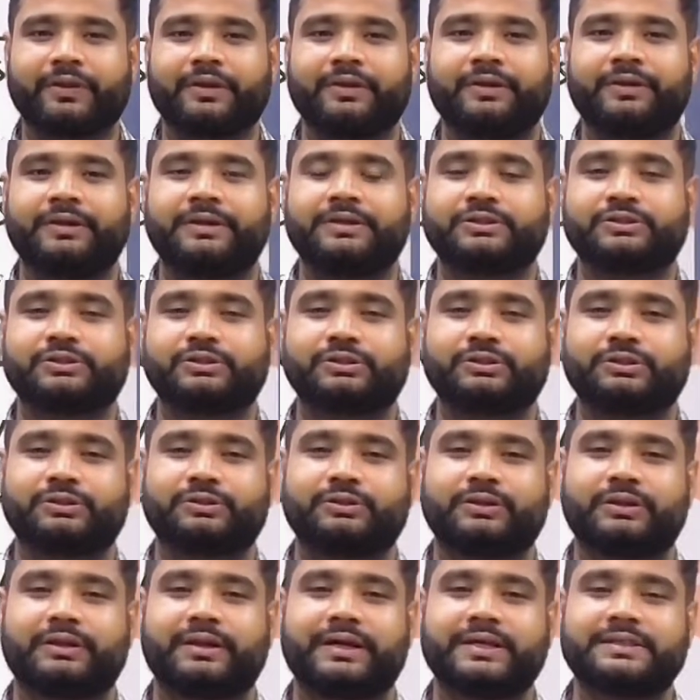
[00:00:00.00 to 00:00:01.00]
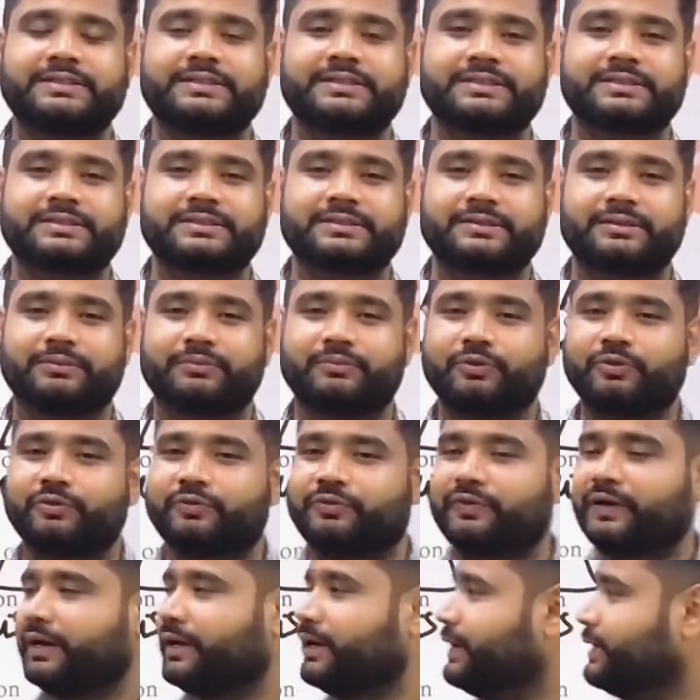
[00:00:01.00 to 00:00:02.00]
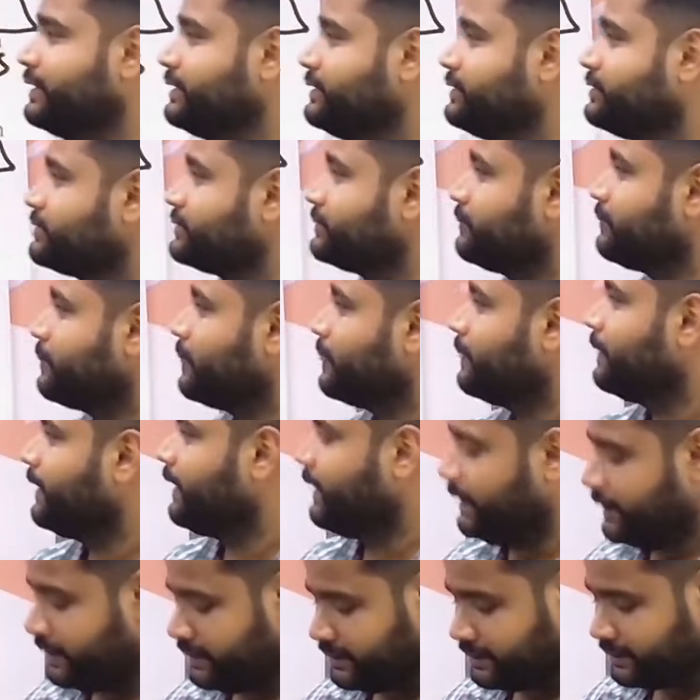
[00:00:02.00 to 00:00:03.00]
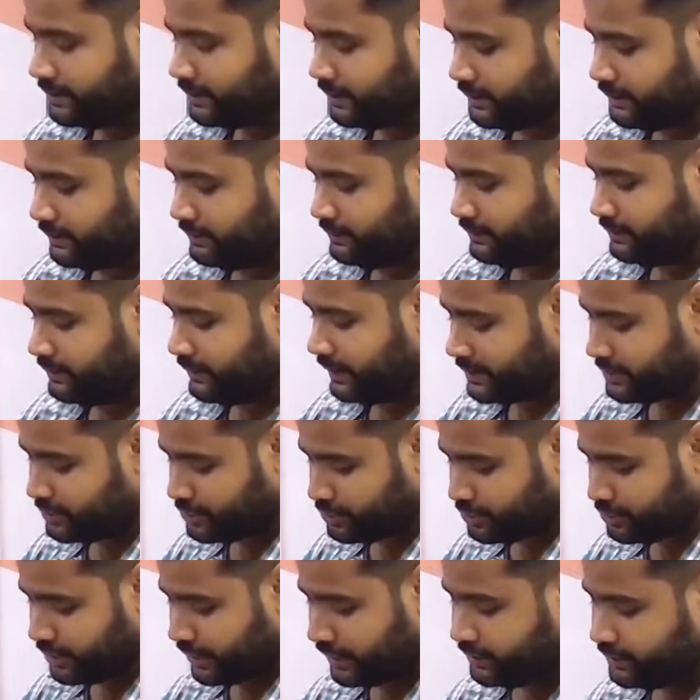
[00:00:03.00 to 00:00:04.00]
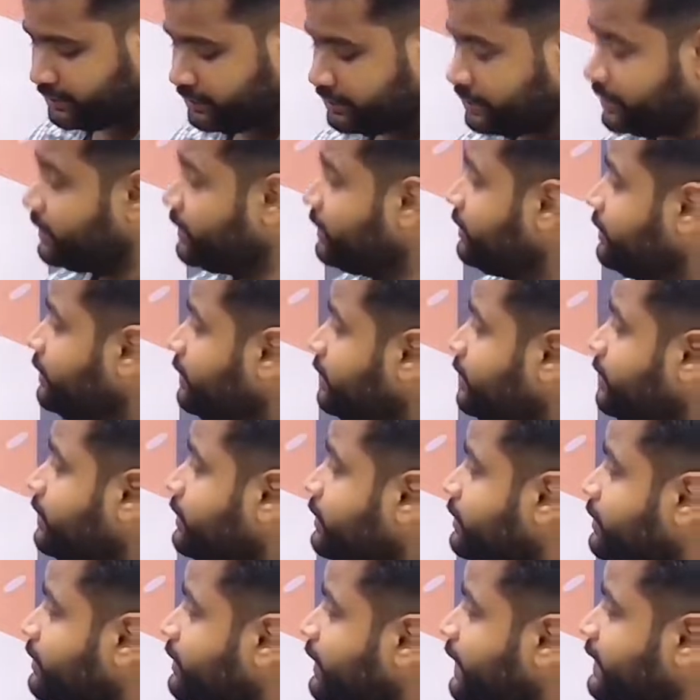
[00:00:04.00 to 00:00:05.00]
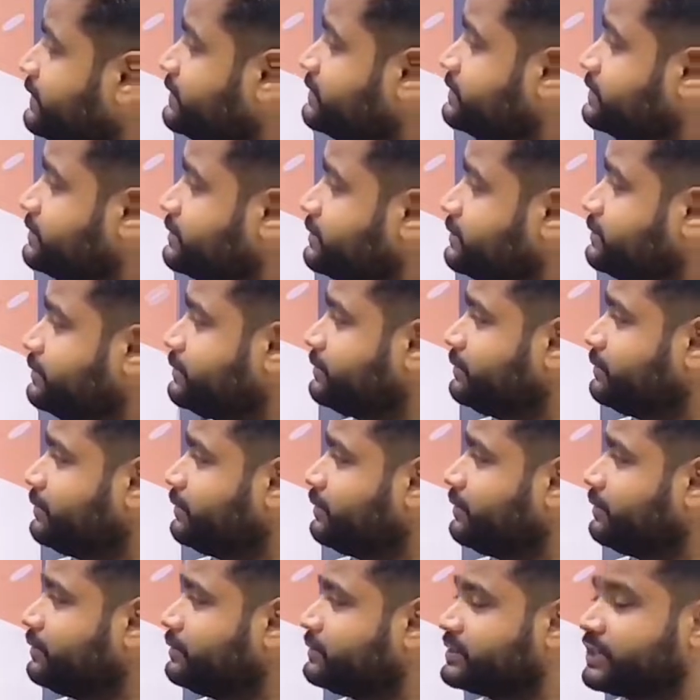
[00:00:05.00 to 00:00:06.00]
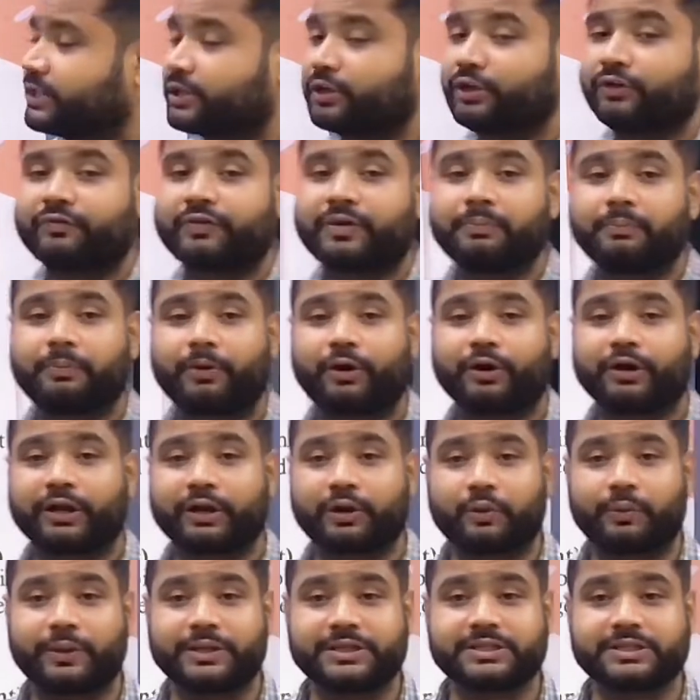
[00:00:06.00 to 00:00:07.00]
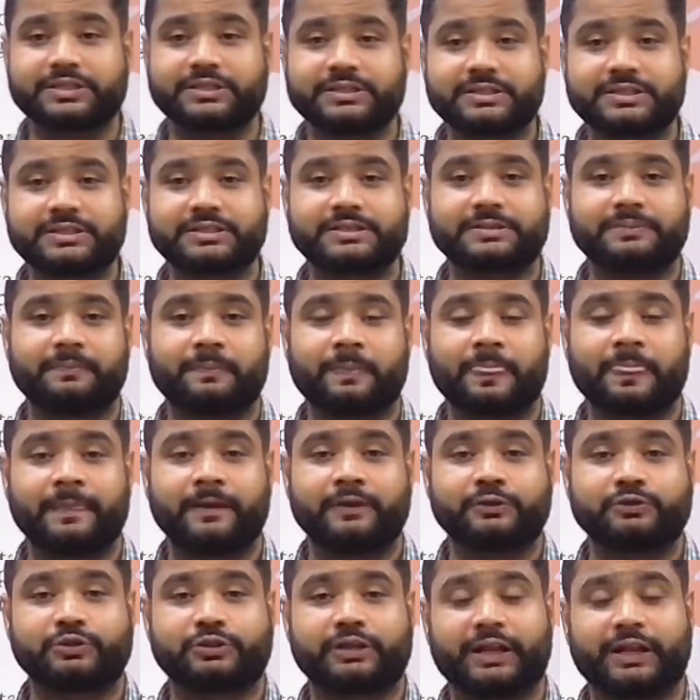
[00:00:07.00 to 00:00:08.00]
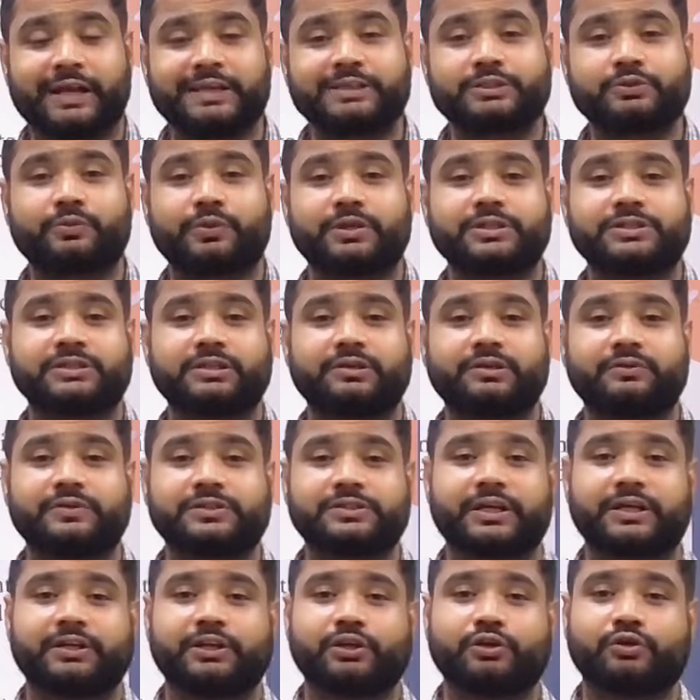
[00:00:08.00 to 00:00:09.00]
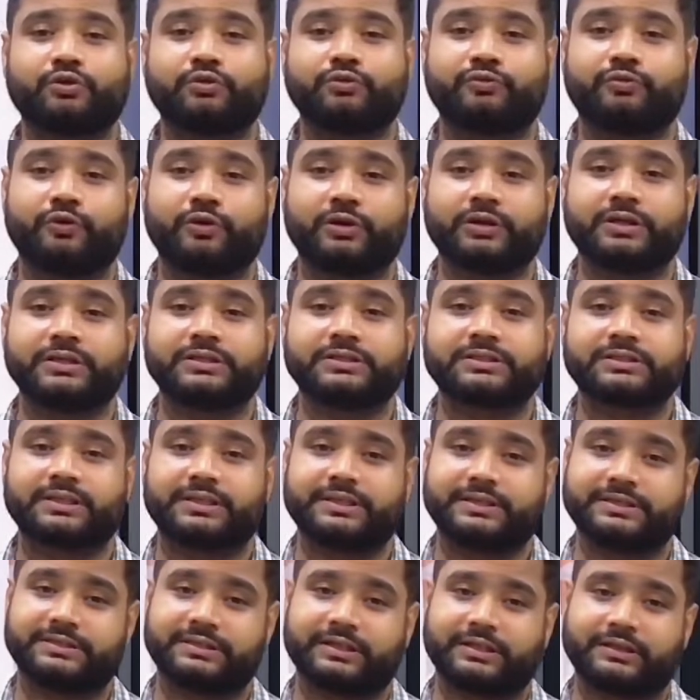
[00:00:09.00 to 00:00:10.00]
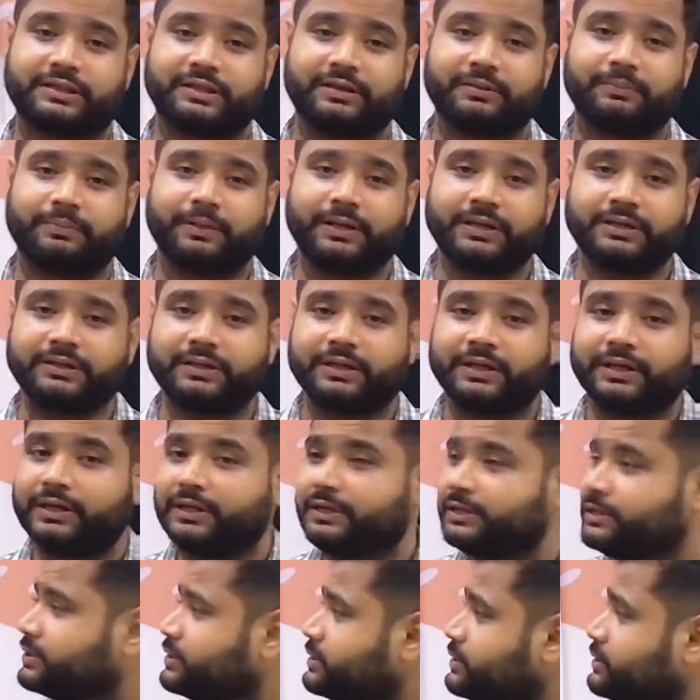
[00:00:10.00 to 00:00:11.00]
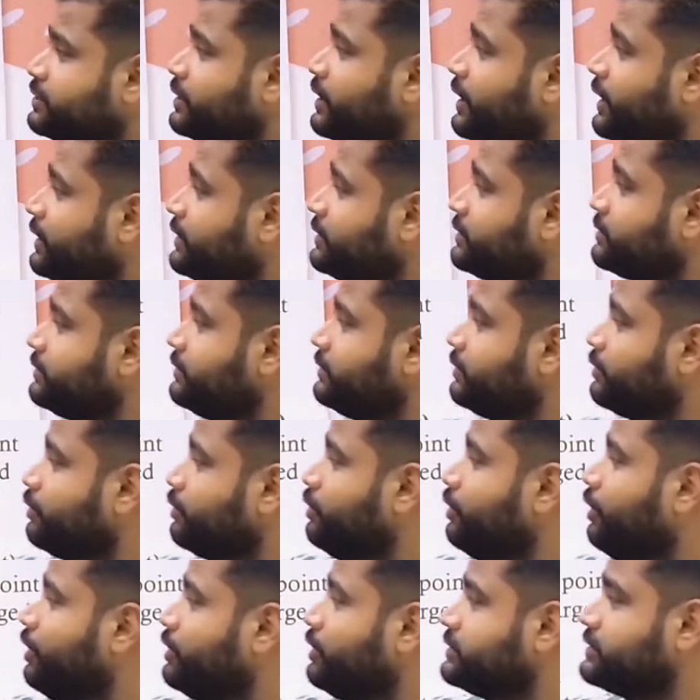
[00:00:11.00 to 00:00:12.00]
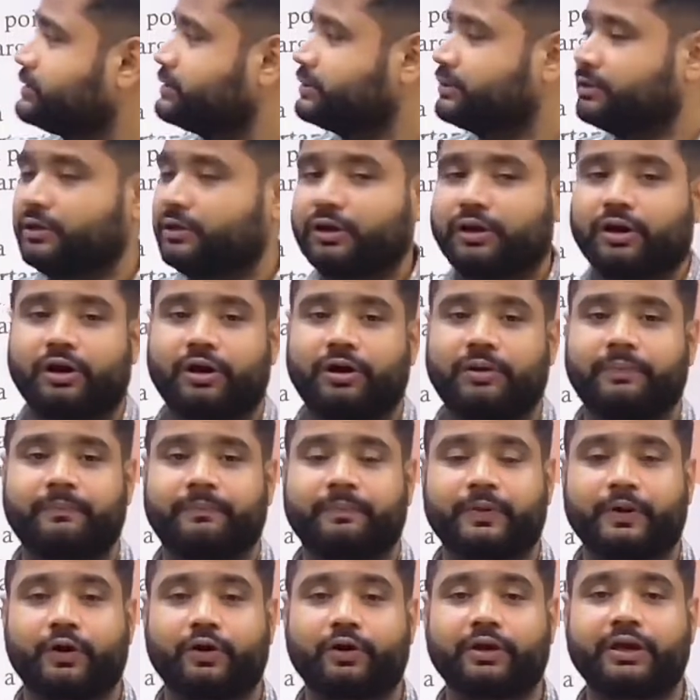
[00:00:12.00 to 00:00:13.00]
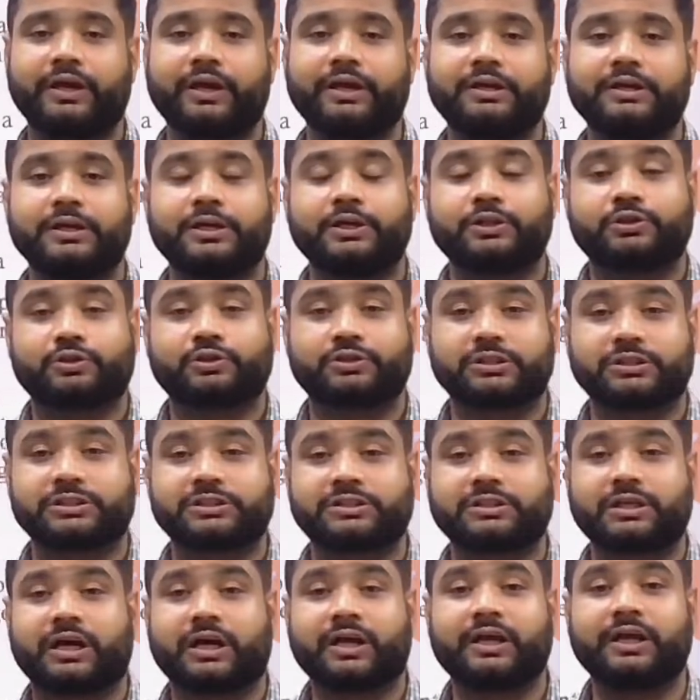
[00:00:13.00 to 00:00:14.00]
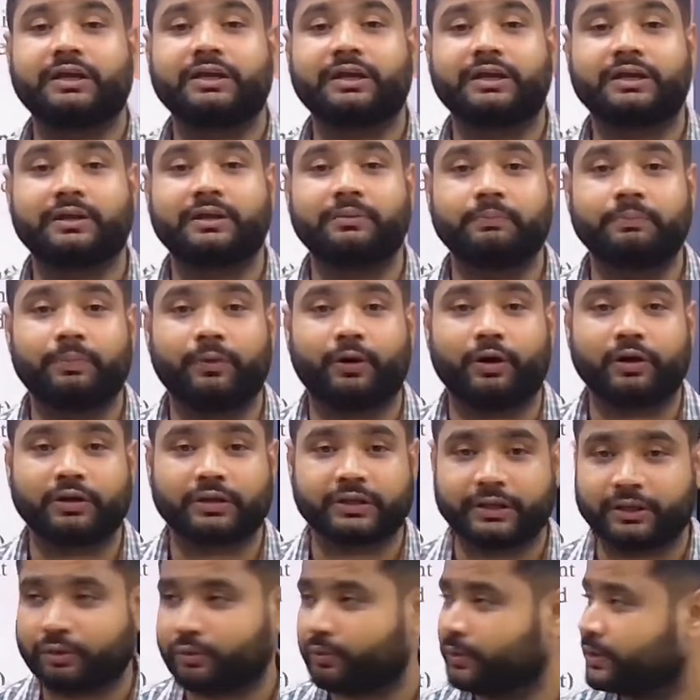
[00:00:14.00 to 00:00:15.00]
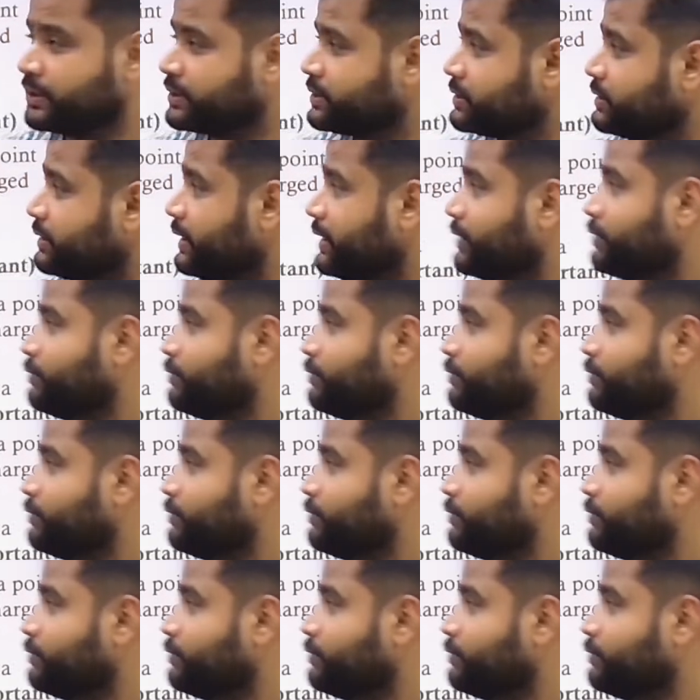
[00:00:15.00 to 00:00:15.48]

So let's move ahead and let's check the next set of important questions. So the next question which I need to focus is nothing but state Gauss law. Okay, so this is again an important question, I could